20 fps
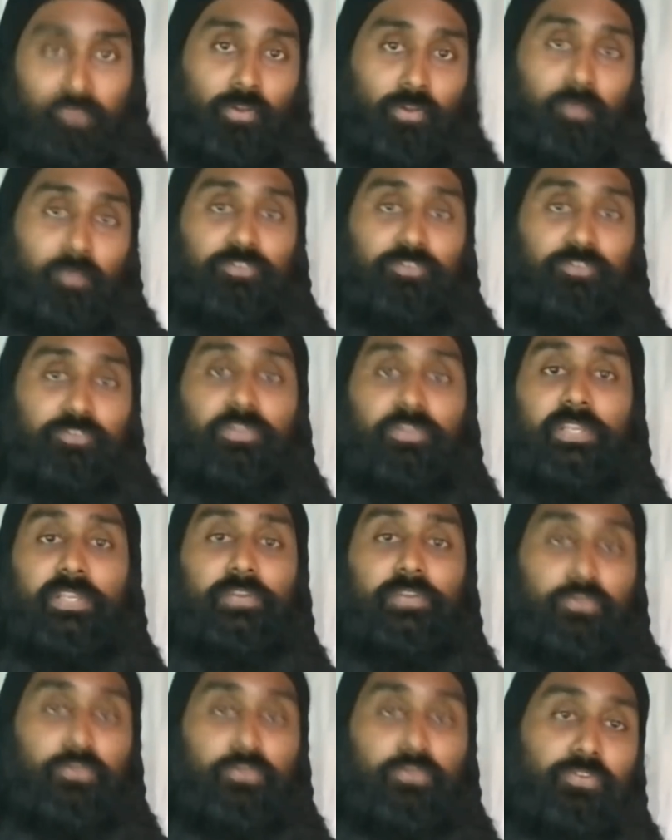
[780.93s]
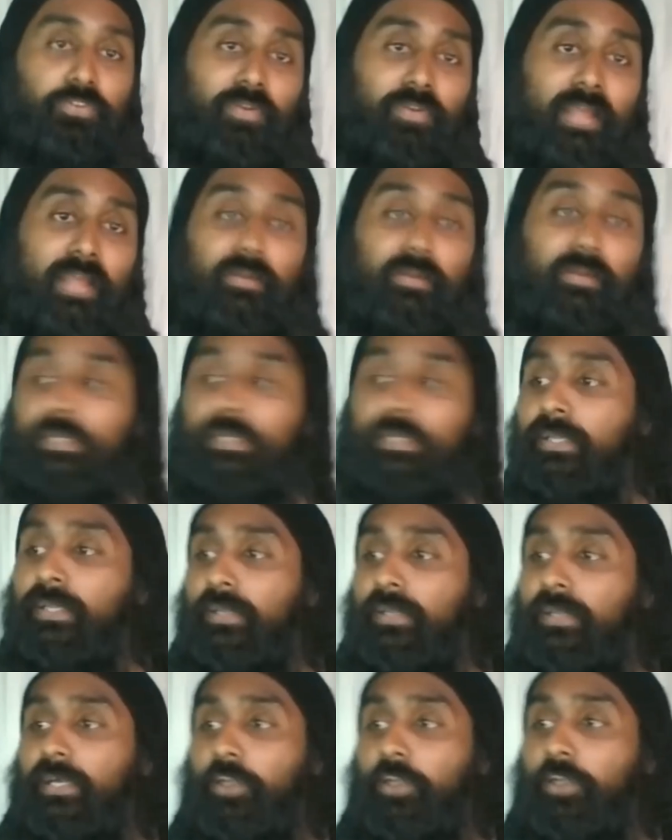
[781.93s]
opportunity to do so
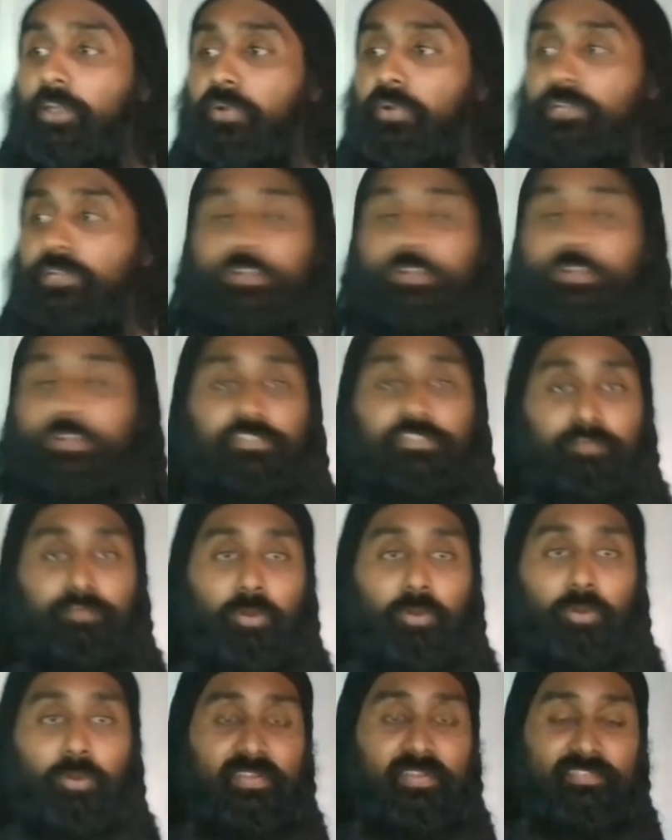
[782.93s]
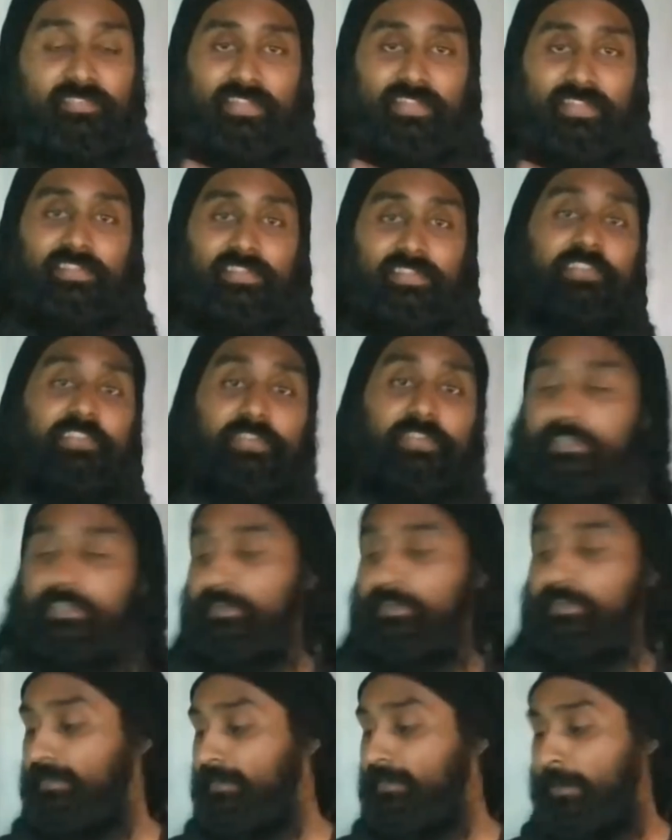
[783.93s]
now. Coherence, purpose, and
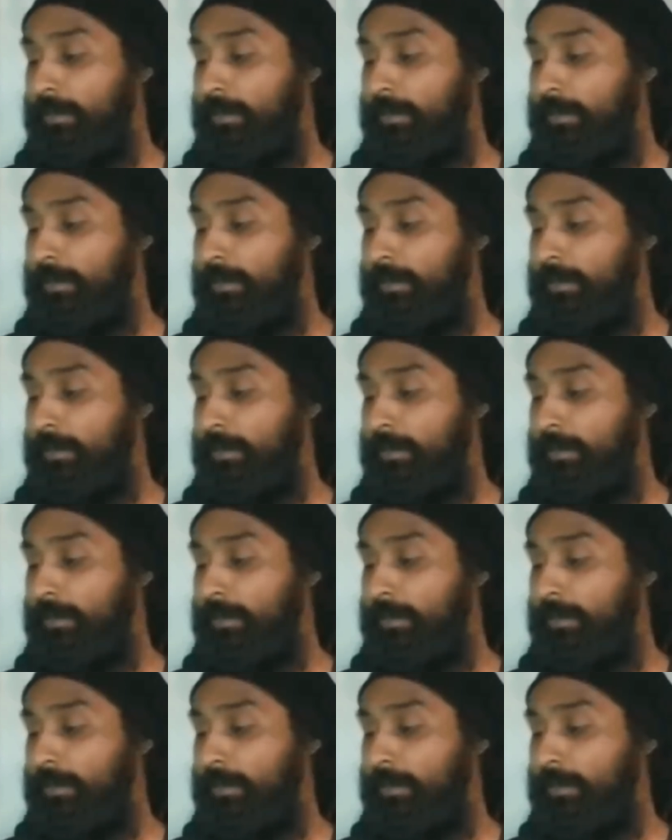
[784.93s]
significance.